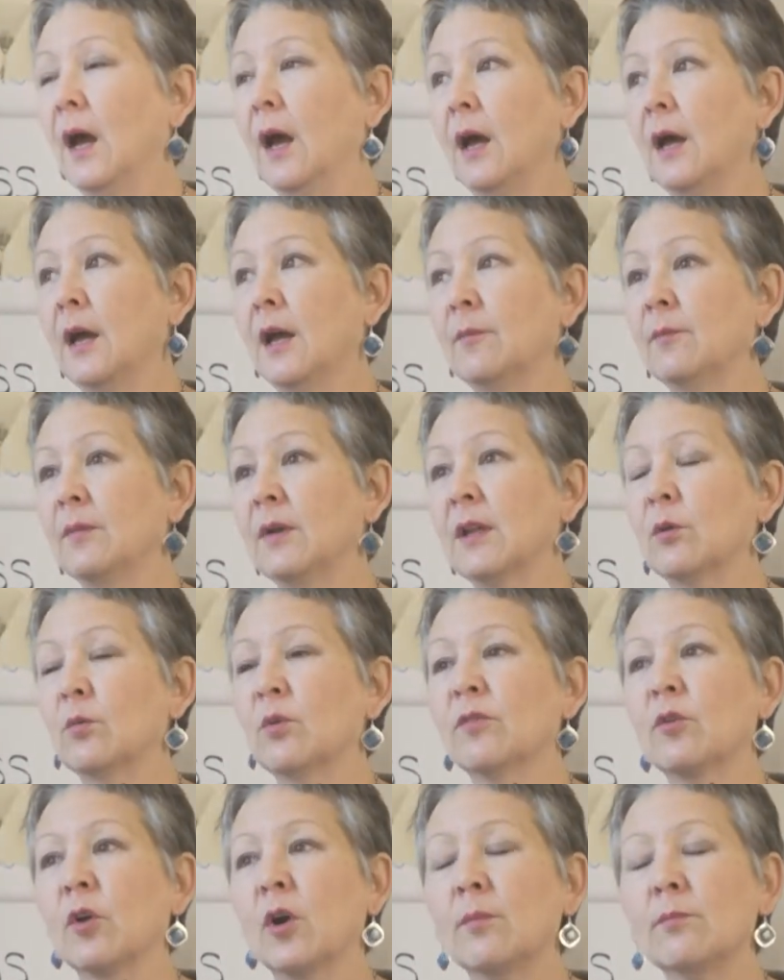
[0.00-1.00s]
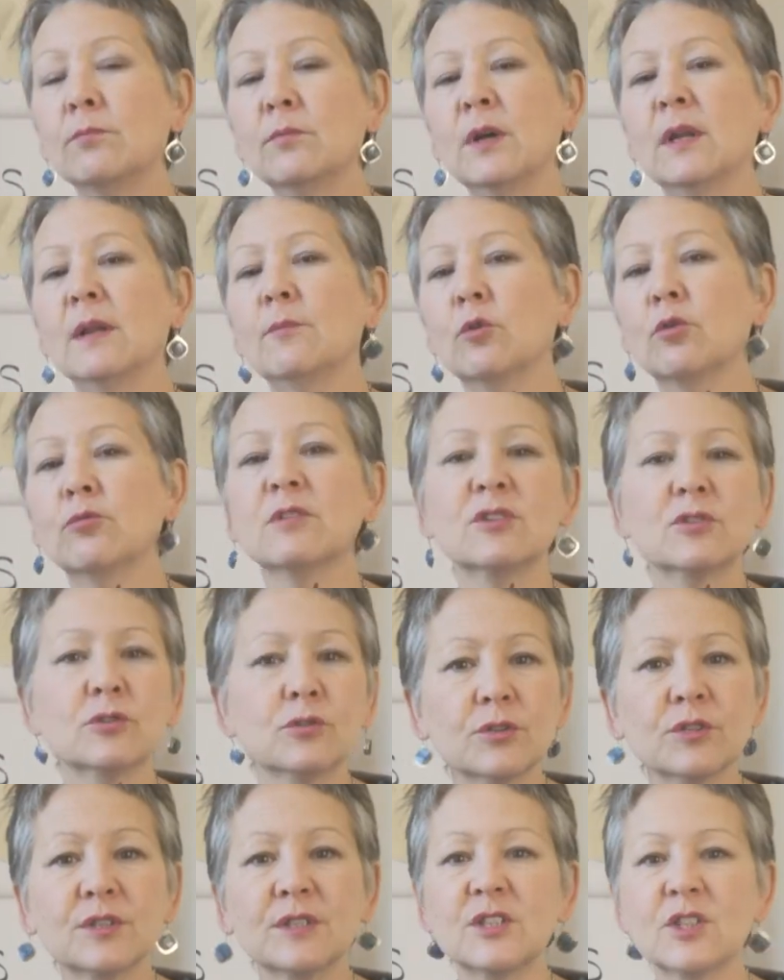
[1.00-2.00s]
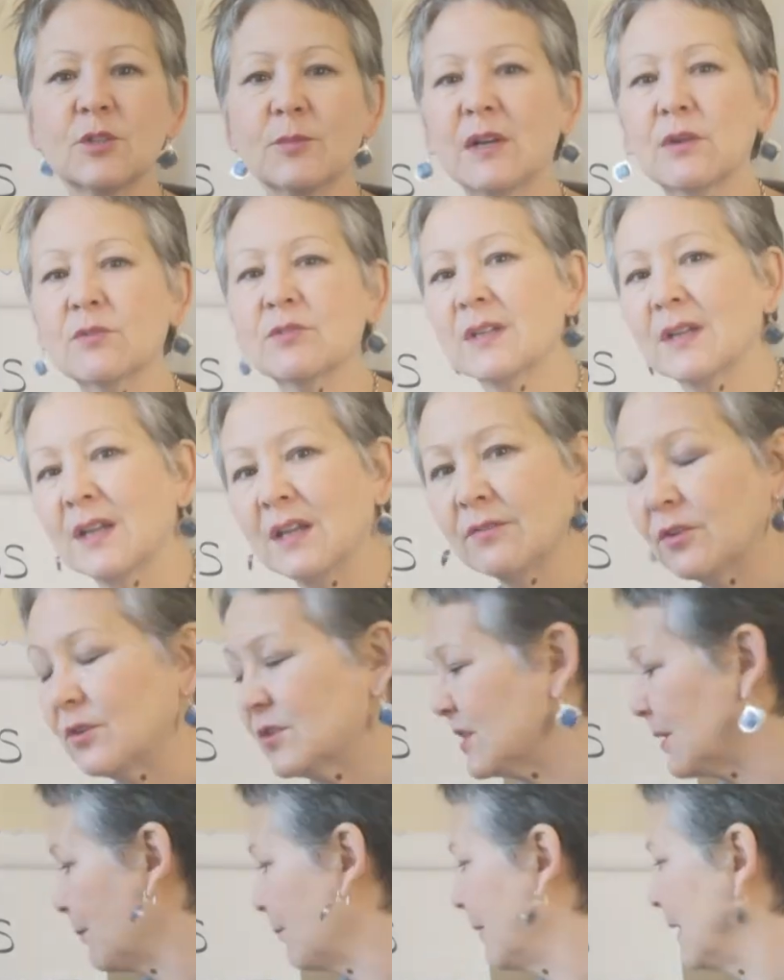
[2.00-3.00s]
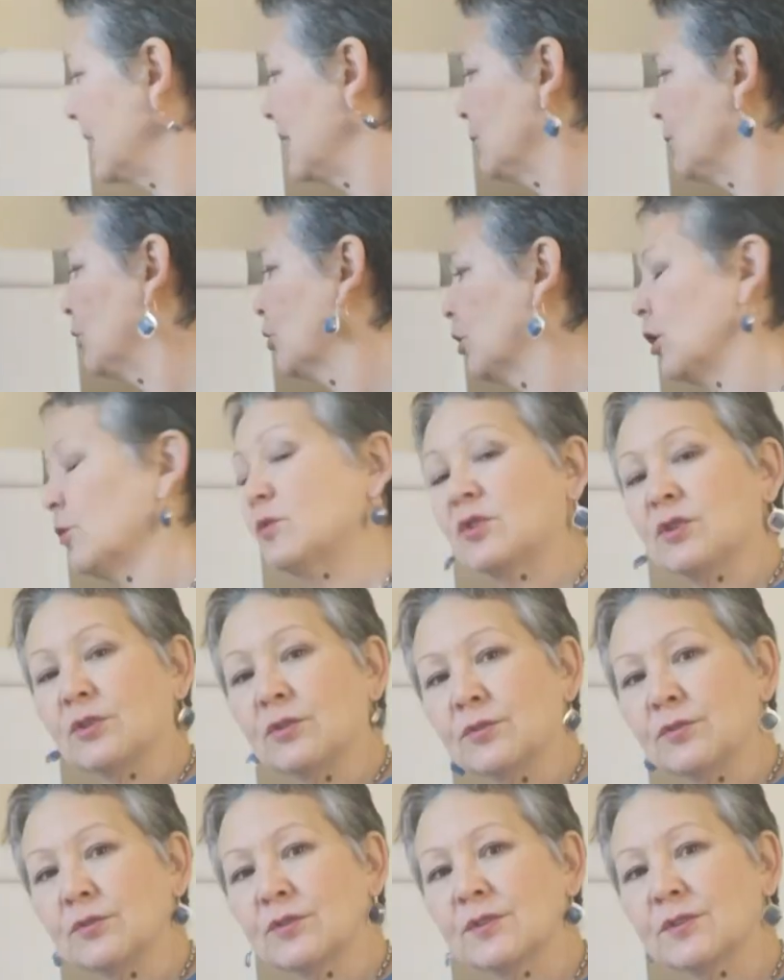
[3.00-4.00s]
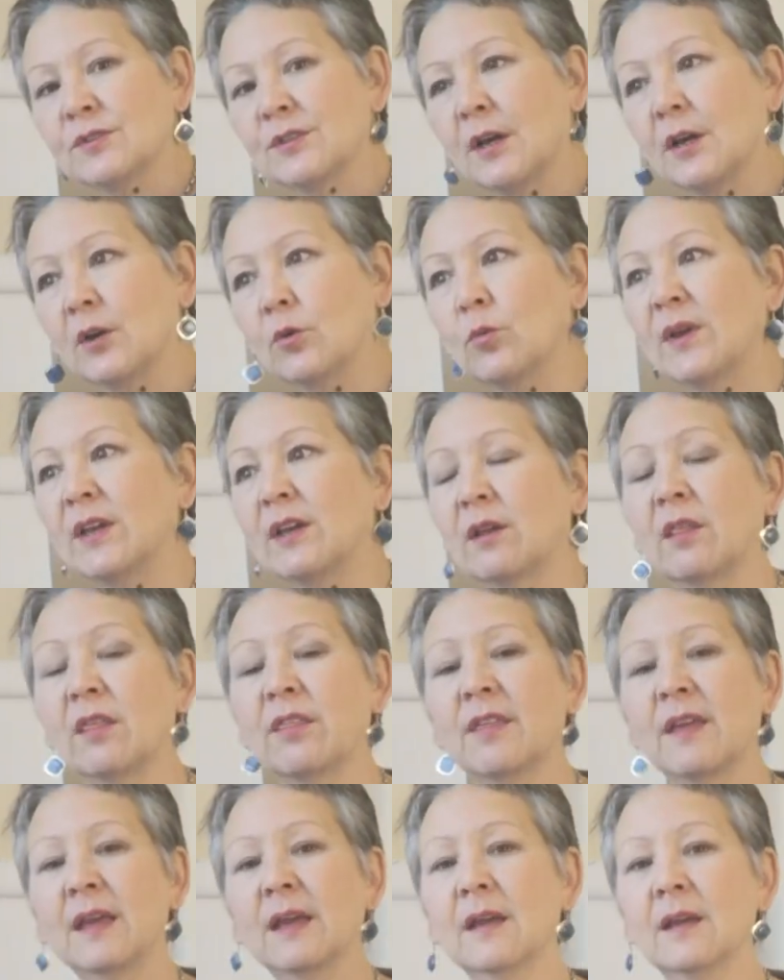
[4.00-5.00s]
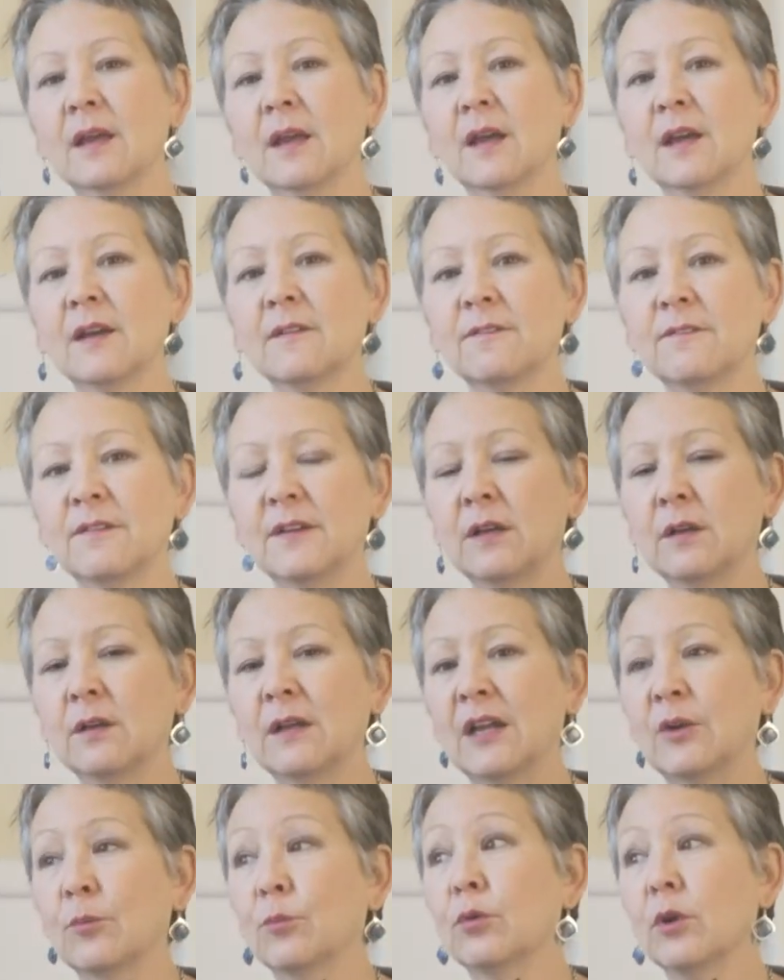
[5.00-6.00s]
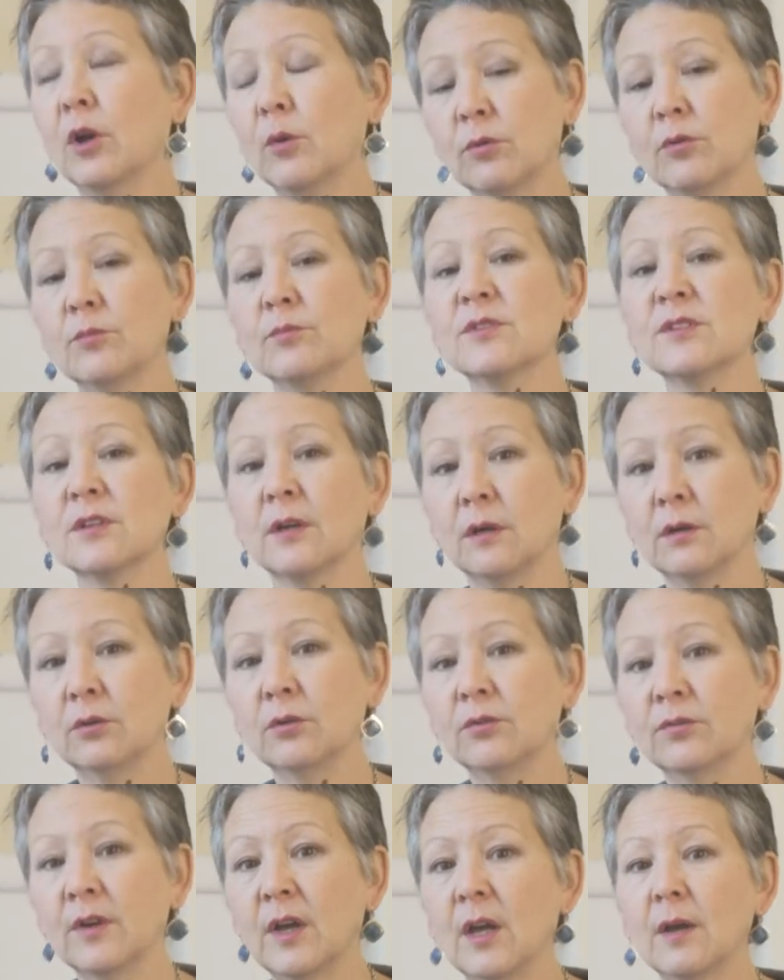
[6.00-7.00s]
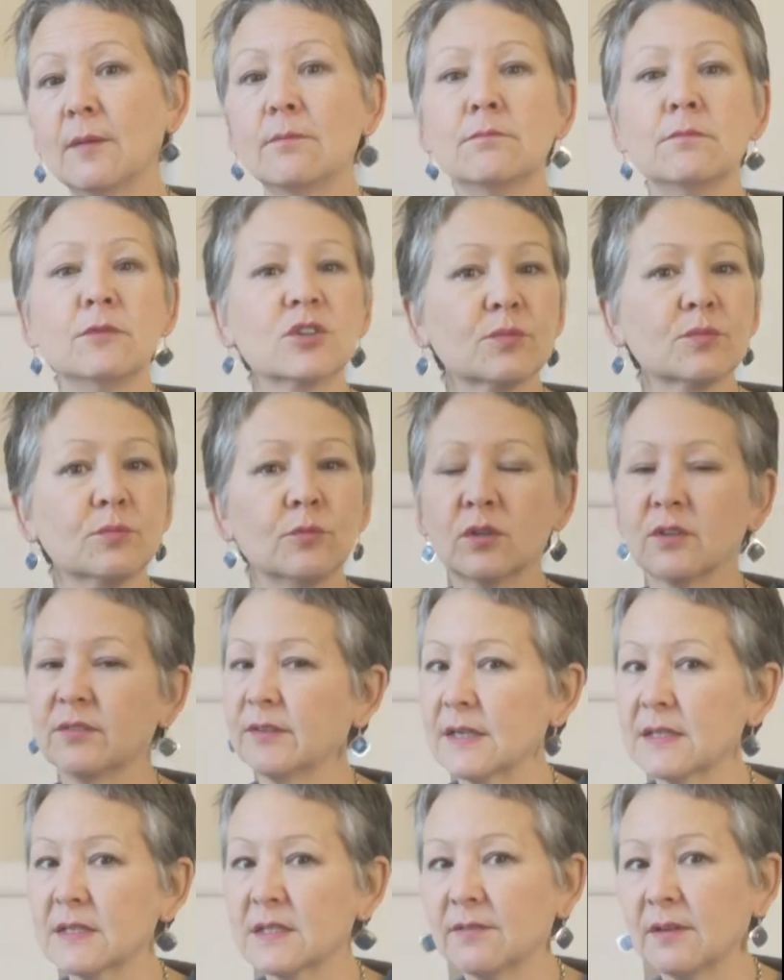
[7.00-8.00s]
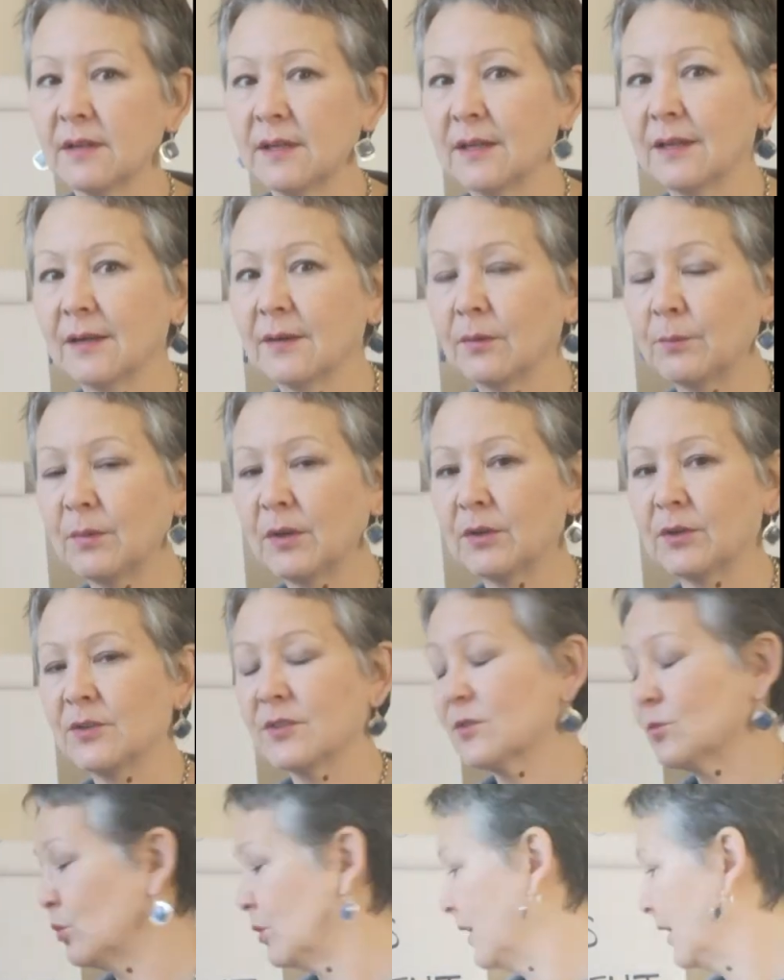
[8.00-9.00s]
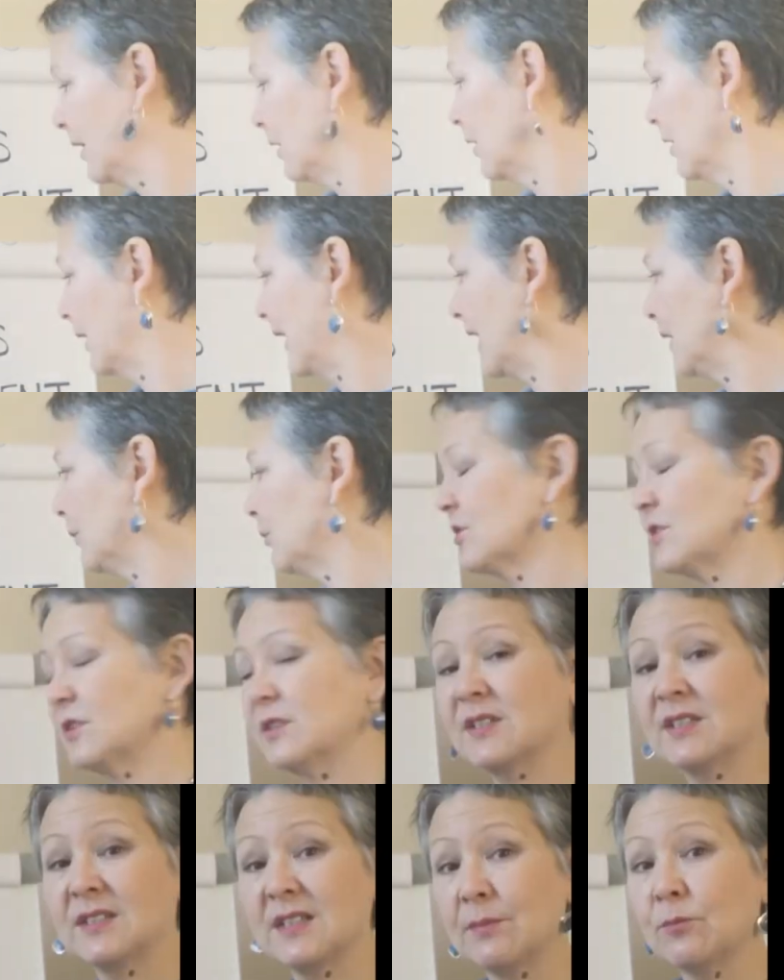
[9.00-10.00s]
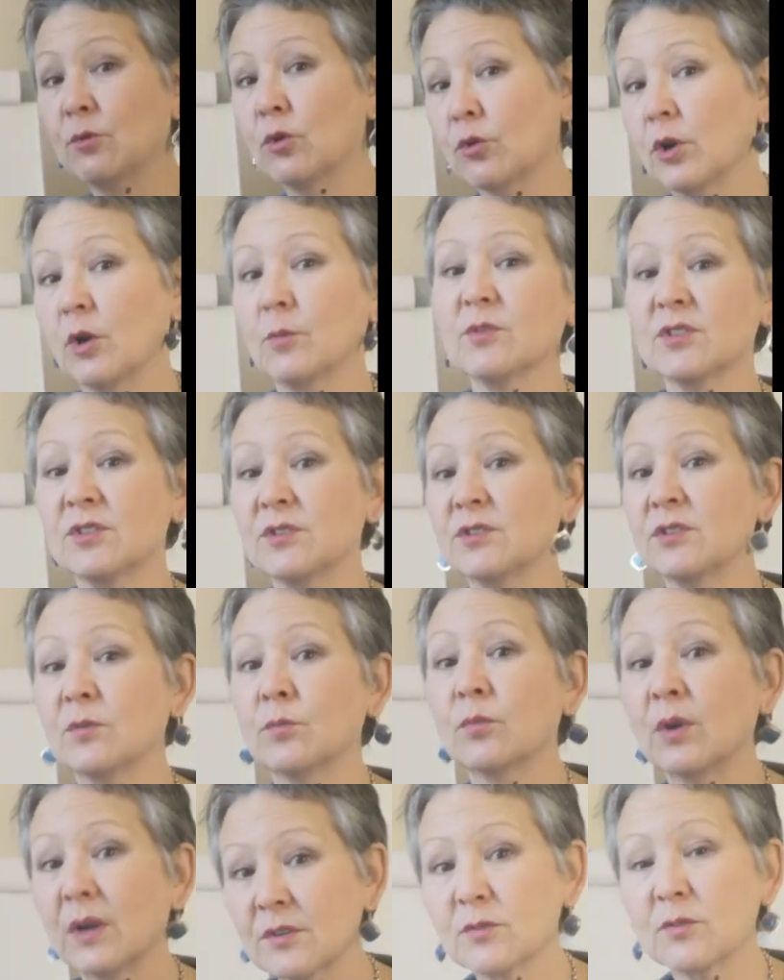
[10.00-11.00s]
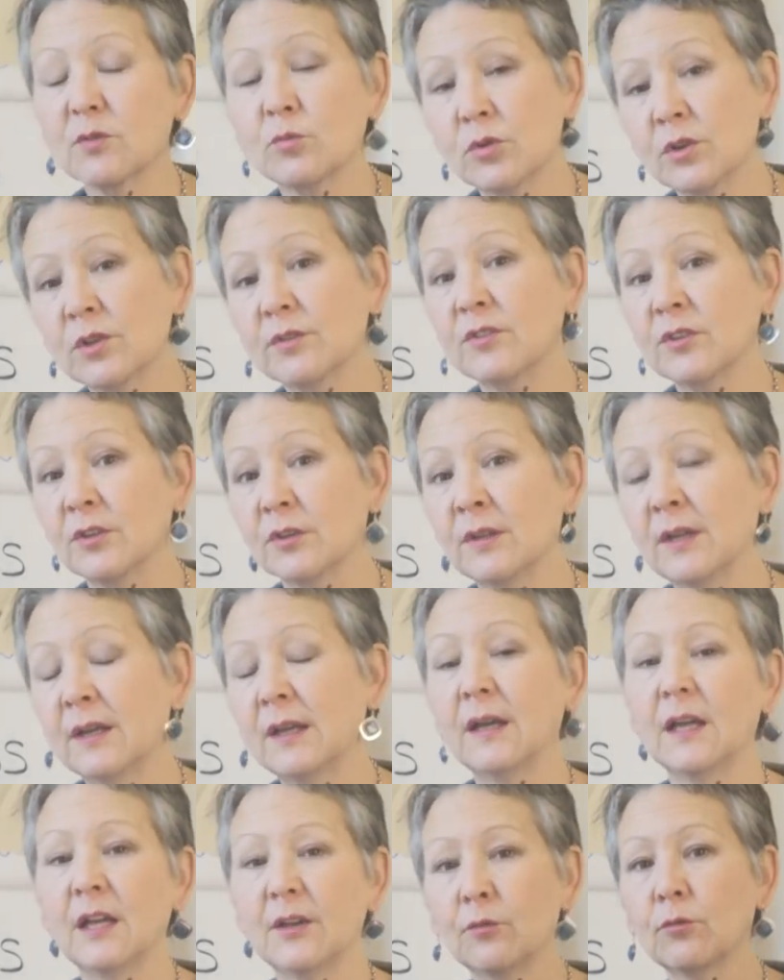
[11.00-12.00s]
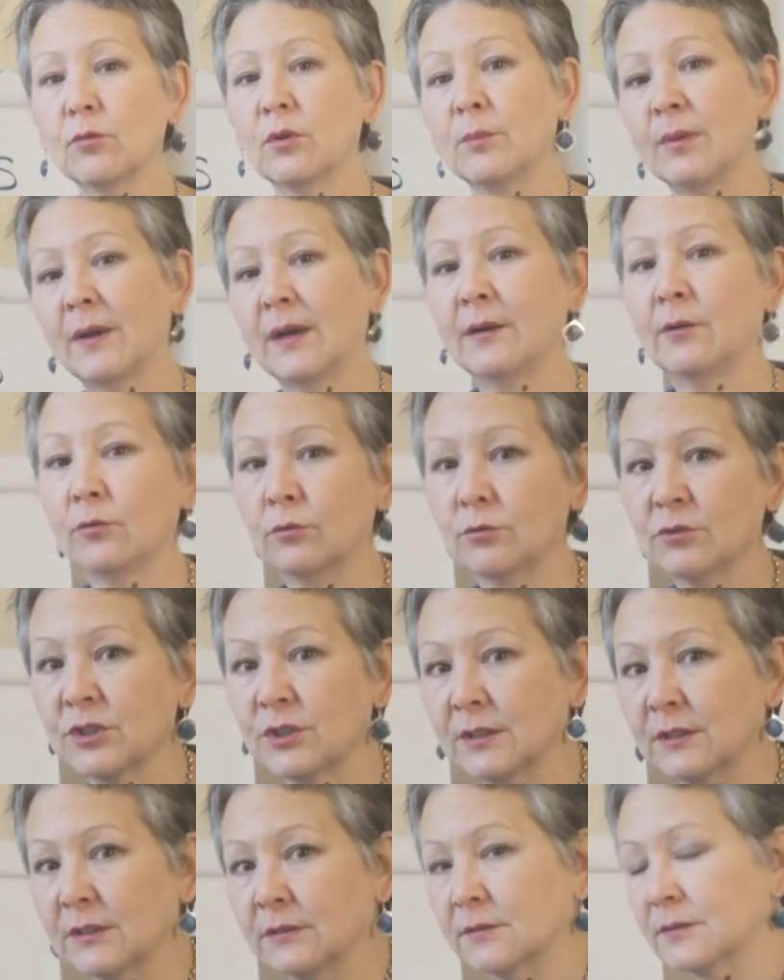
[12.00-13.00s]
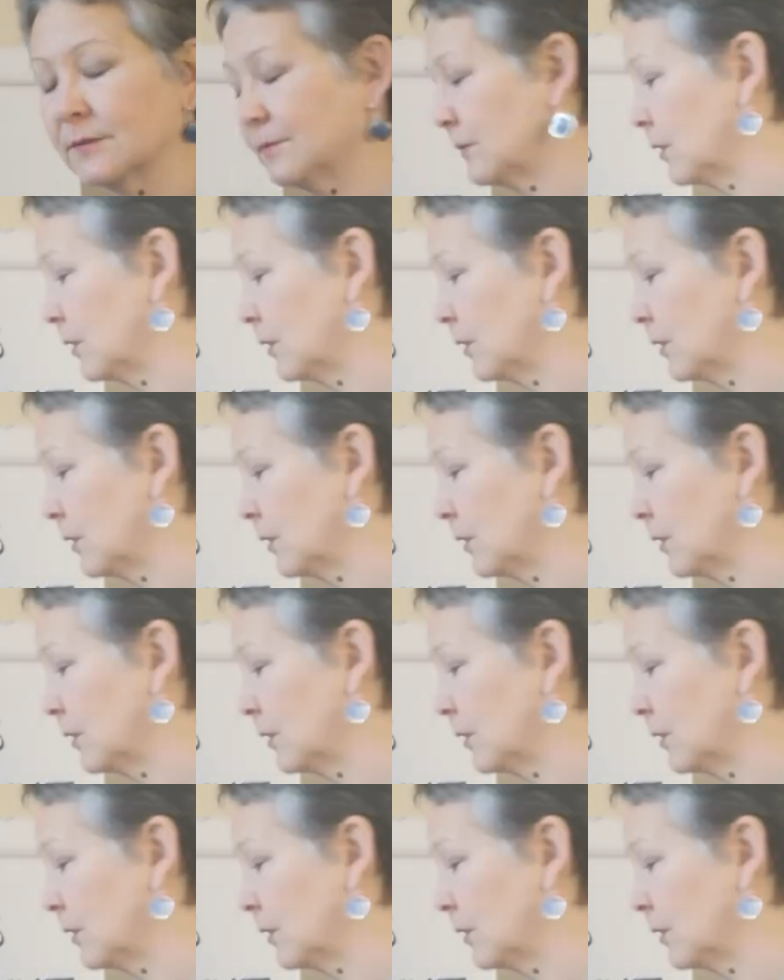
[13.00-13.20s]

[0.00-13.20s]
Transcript: We've got many more resources to be able to give us many more options. So we can think, feel and problem solve much more effectively because we are able to see more options than perhaps we would have done if we were a parent or child.